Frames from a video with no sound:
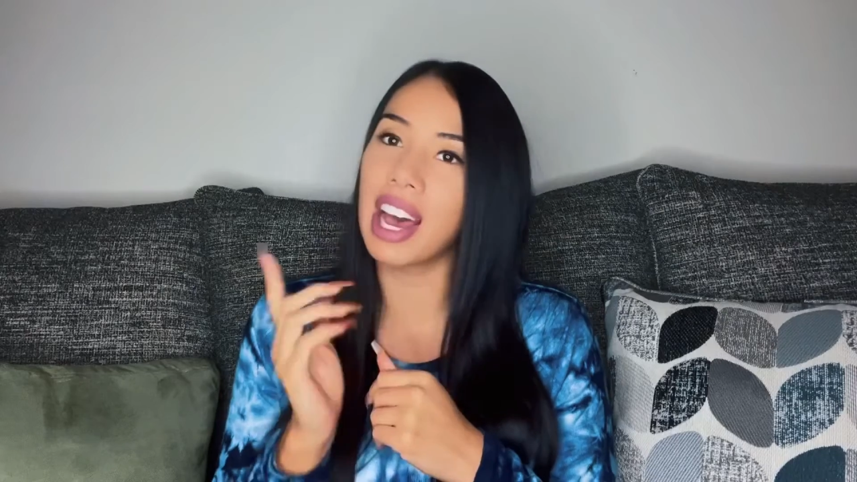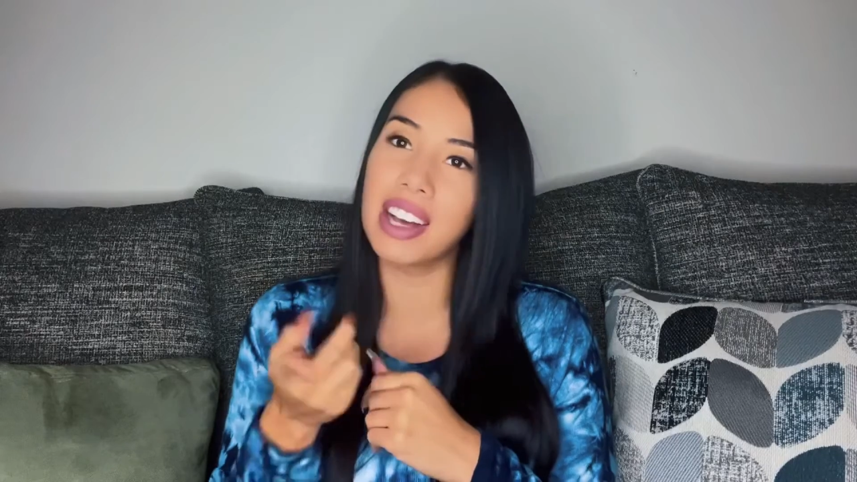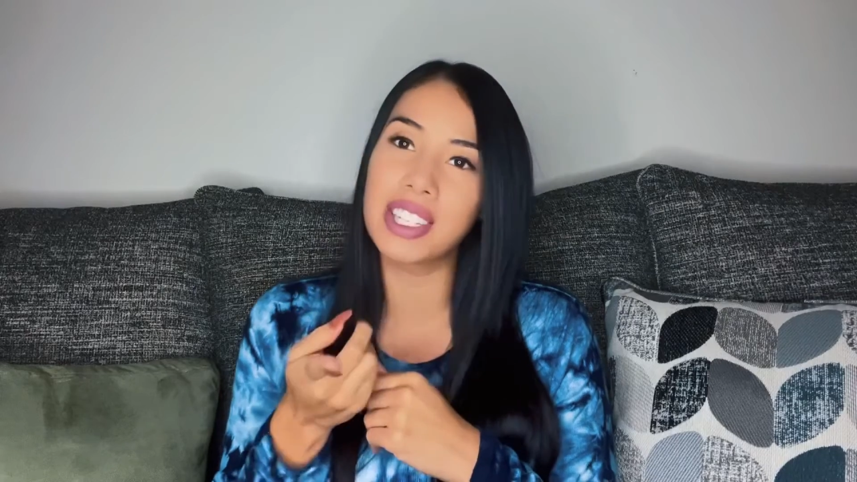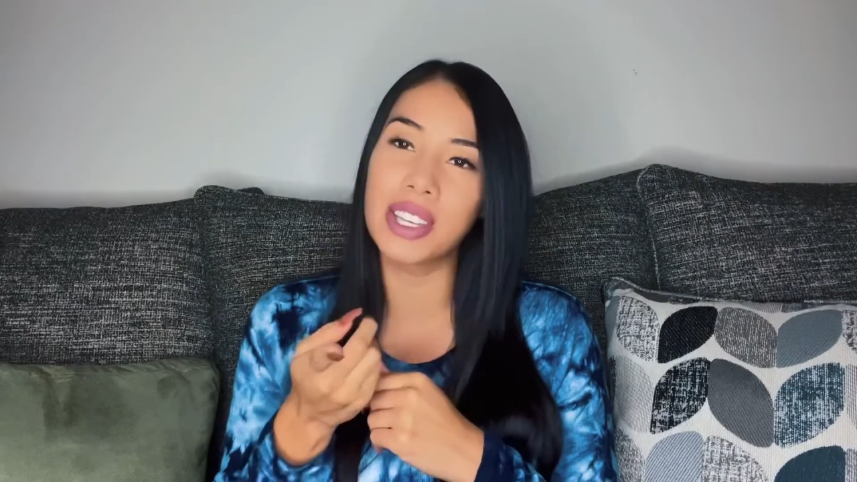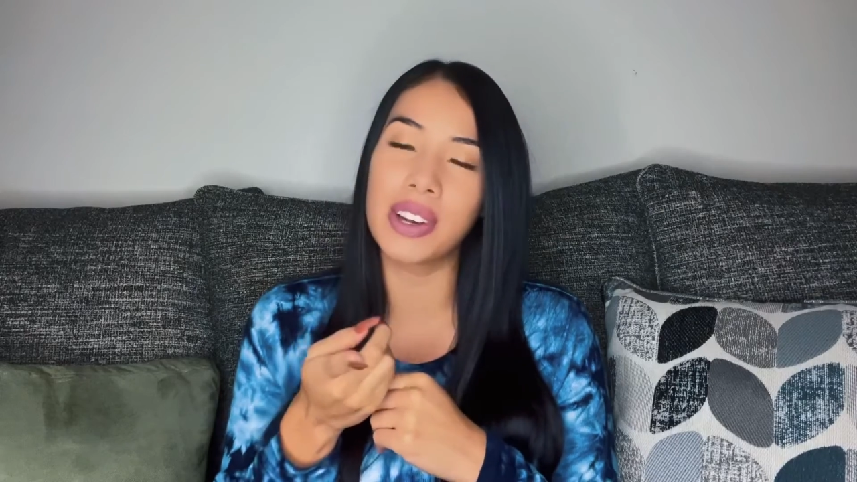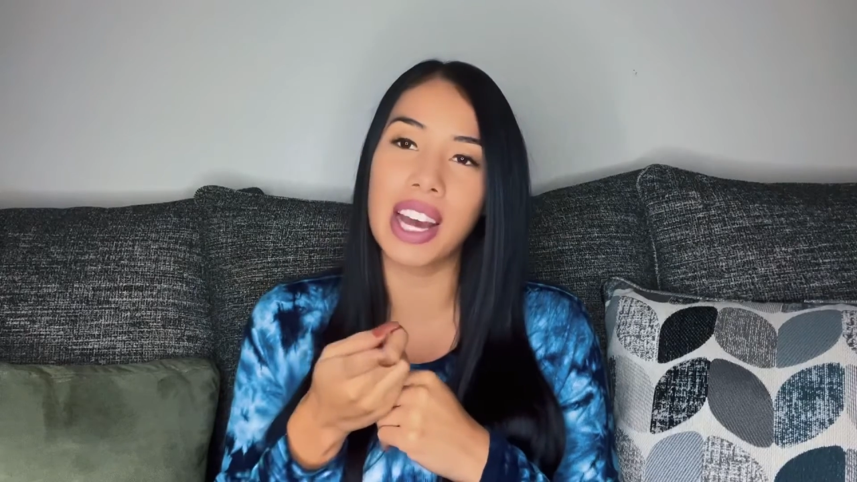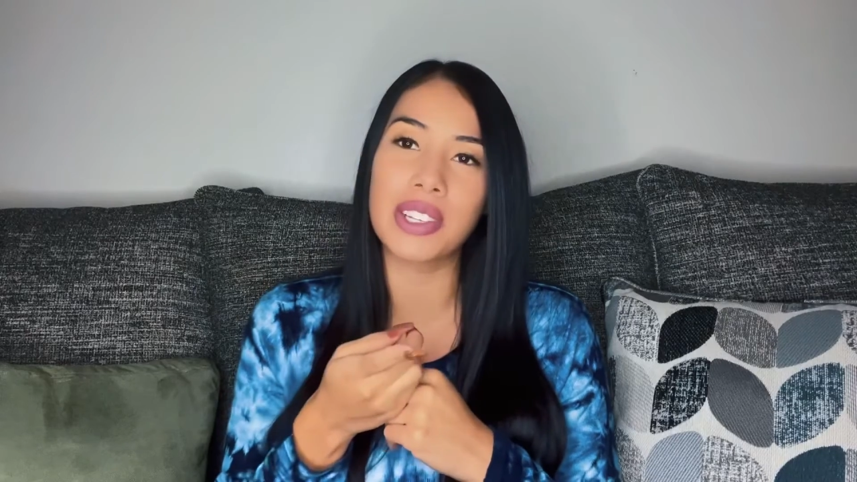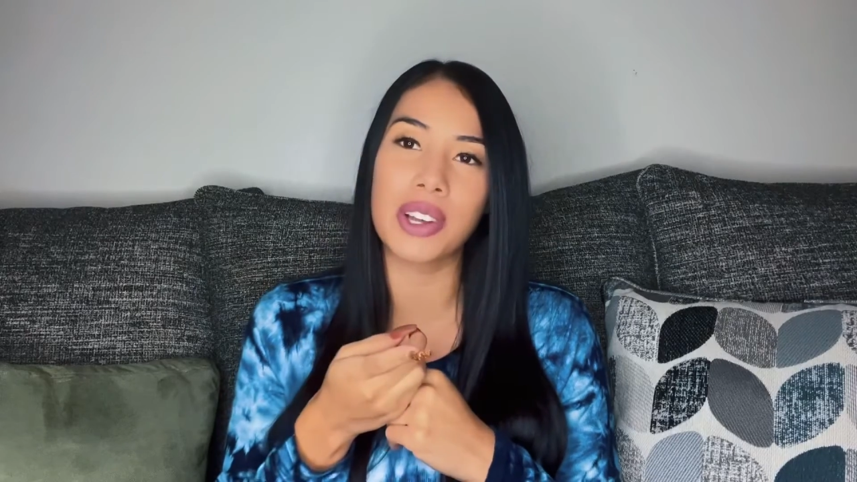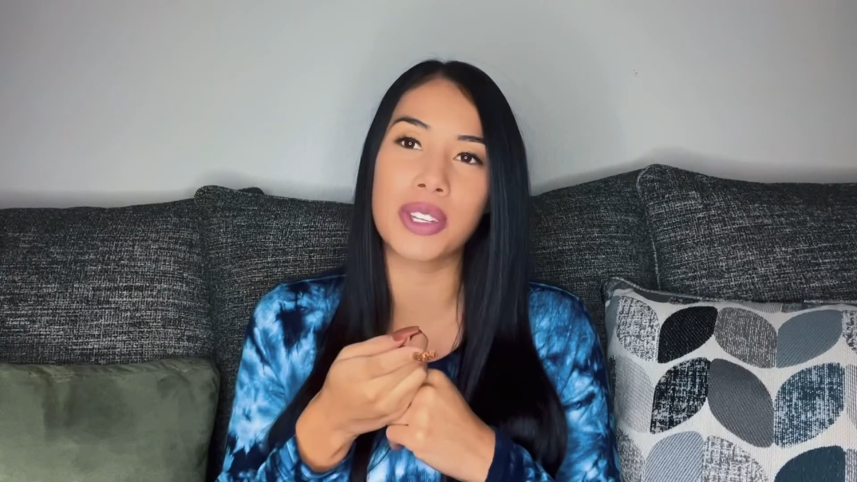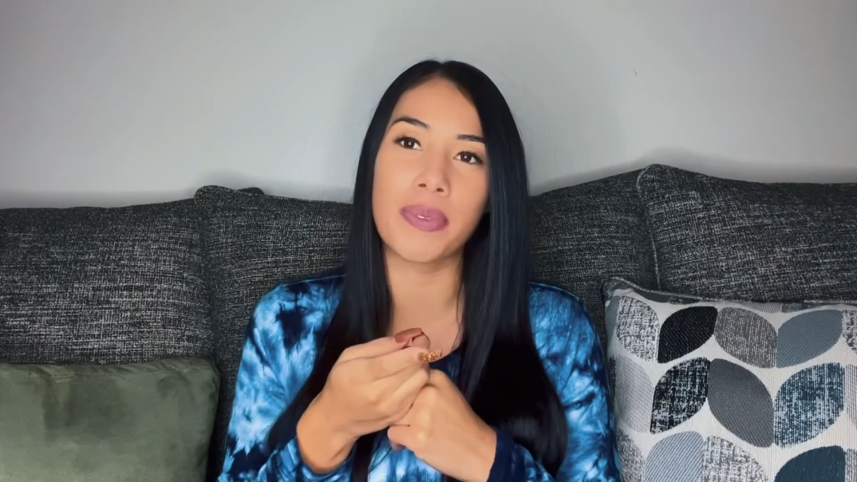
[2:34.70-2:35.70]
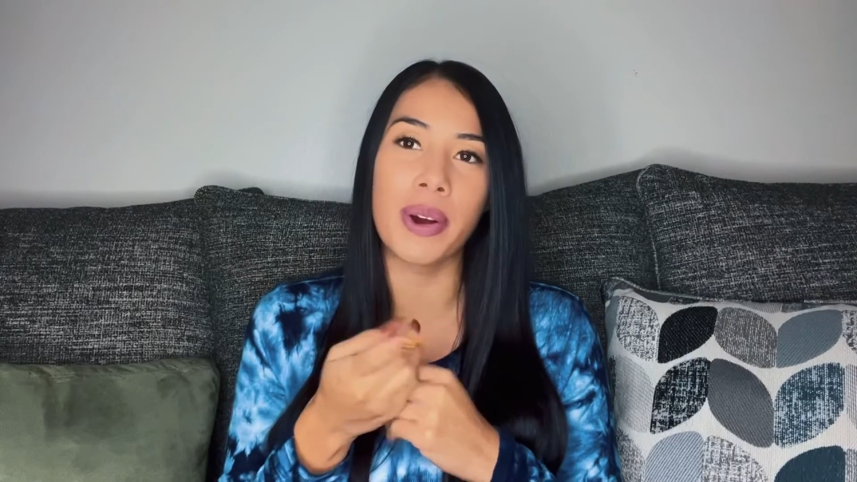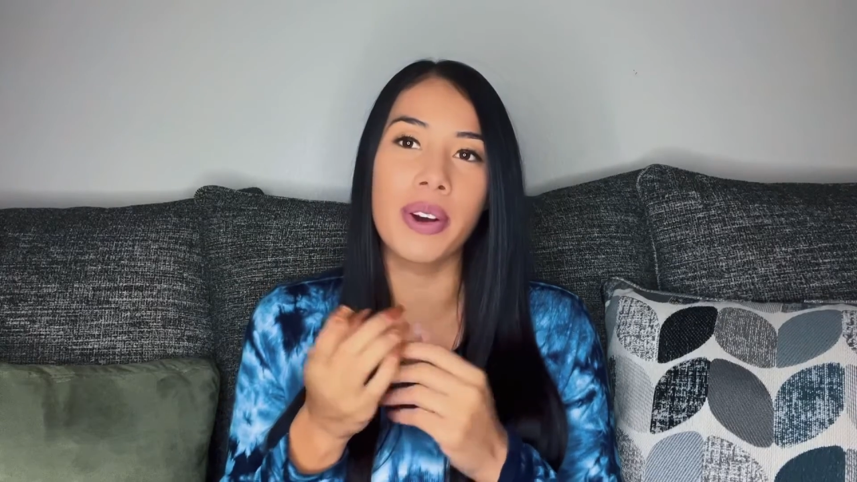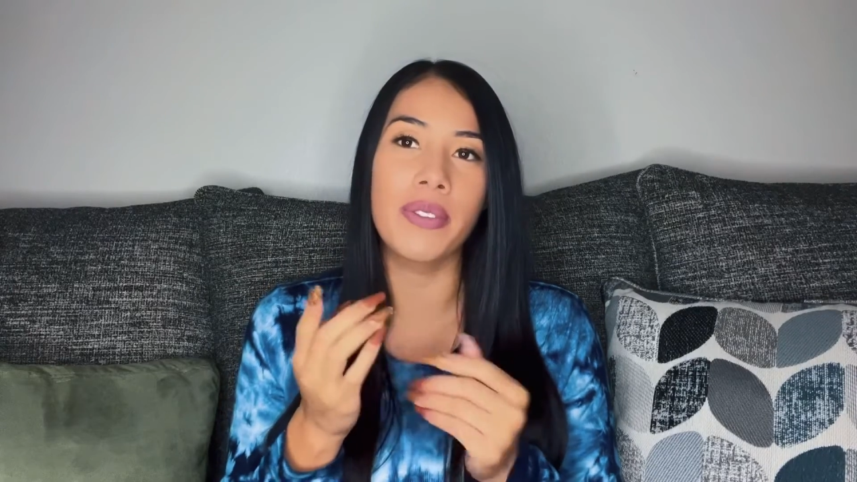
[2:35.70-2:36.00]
I'll see you guys all tomorrow